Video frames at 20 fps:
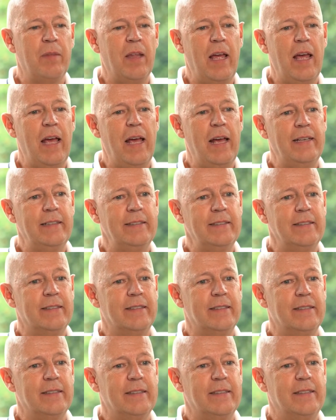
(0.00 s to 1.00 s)

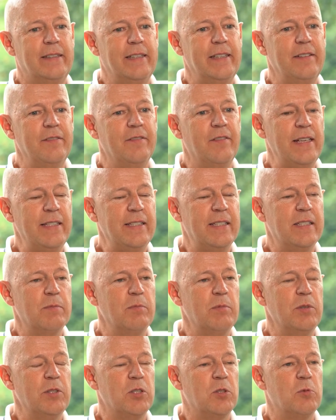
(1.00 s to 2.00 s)
And the
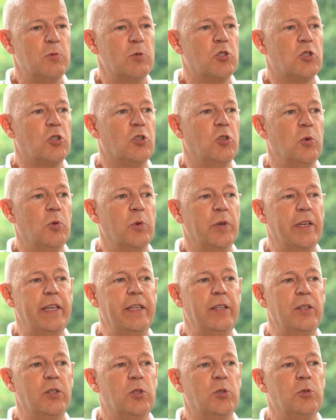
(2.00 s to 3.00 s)
investments which go
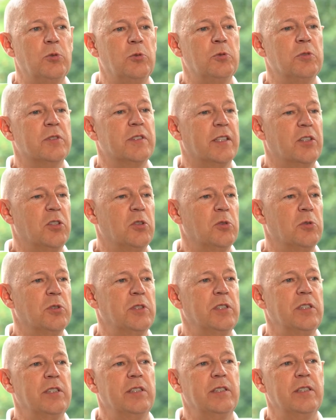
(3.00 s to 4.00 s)
into
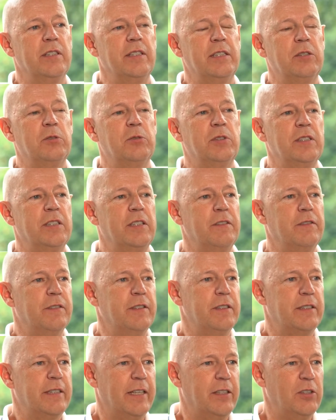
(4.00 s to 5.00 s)
security and into the
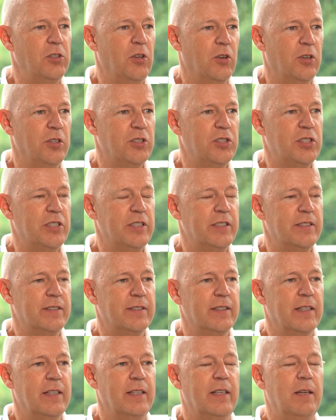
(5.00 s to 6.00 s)
different
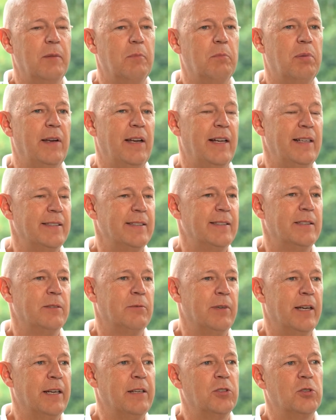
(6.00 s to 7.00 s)
technologies, plus the
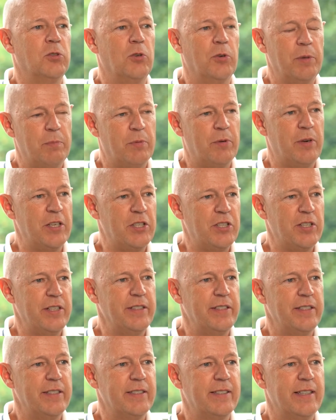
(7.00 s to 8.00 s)
regulatory pressure
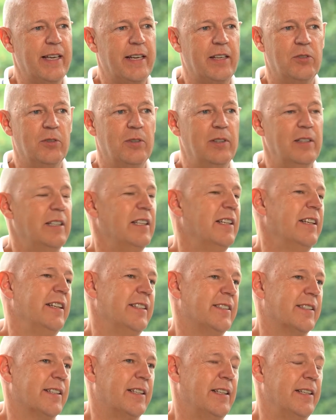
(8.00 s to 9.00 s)
in this sector,
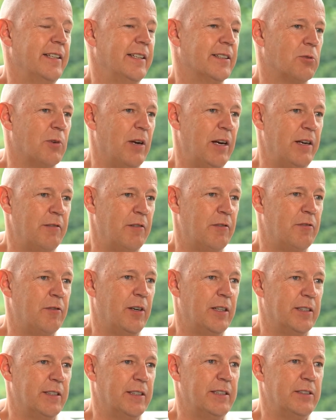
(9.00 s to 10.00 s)
is a clear driver
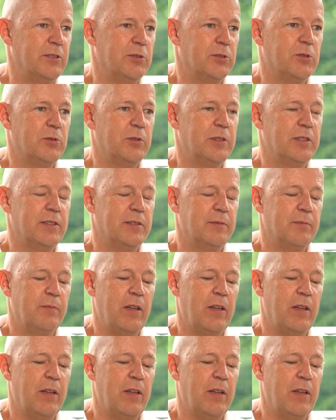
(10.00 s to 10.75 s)
for other industries.